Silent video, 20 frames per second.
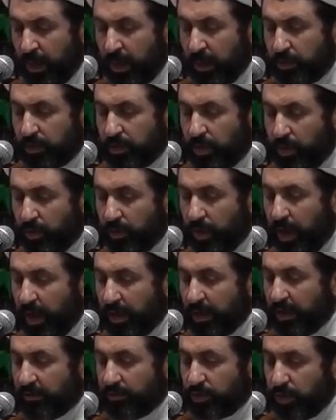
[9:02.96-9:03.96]
So
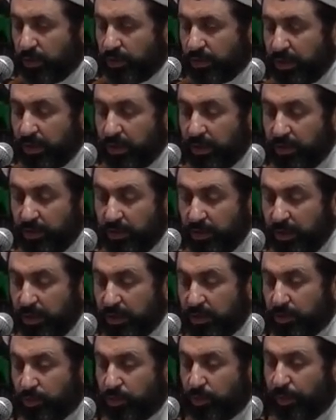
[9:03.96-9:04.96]
I have chosen
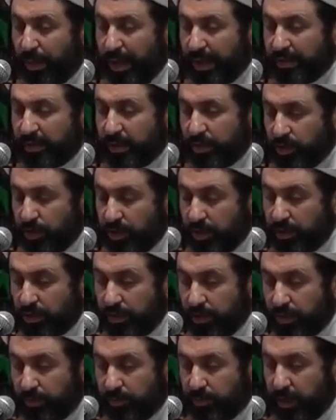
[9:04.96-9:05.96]
these two
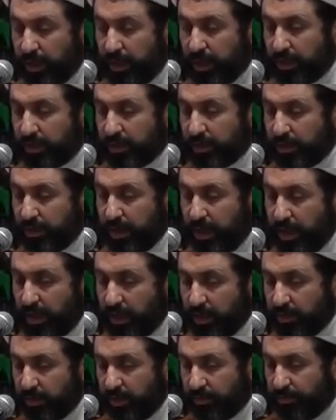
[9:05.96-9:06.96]
passages because
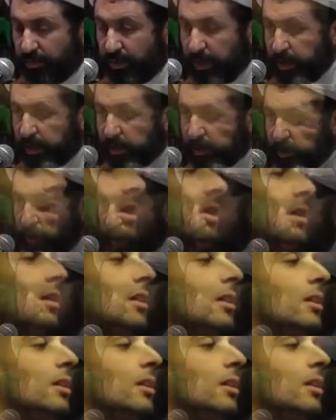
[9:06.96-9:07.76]
they reflect on